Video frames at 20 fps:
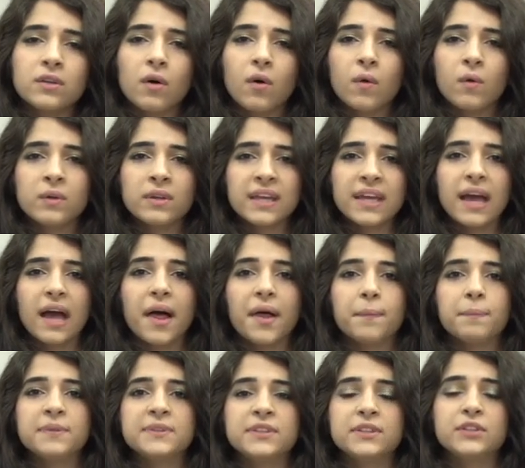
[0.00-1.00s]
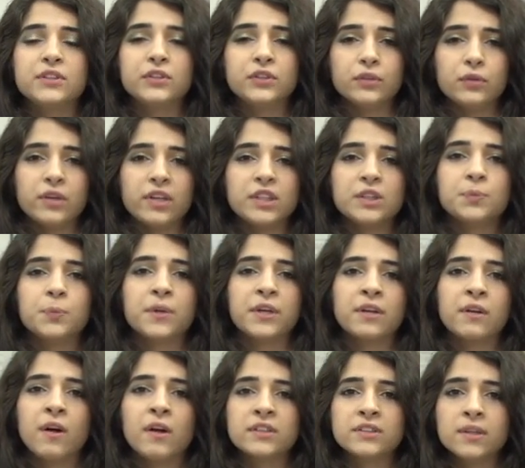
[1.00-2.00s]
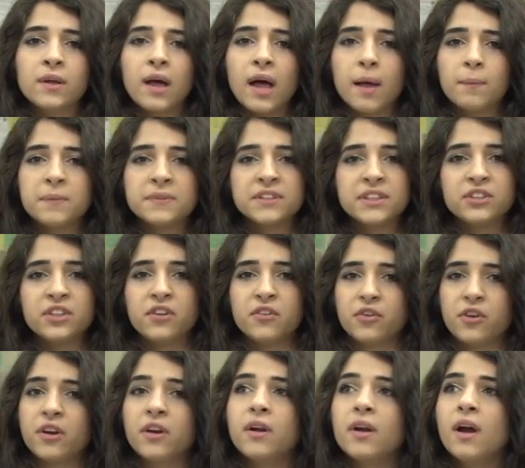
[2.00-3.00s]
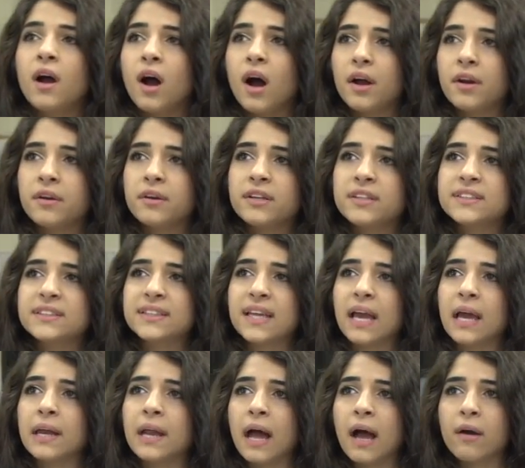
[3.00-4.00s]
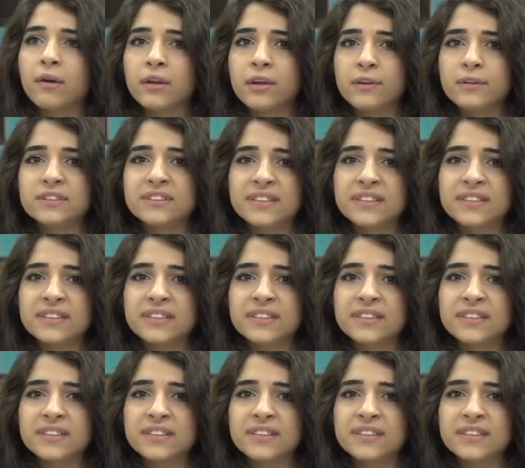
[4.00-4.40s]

only helps the students, but it also helps the teacher understand how to use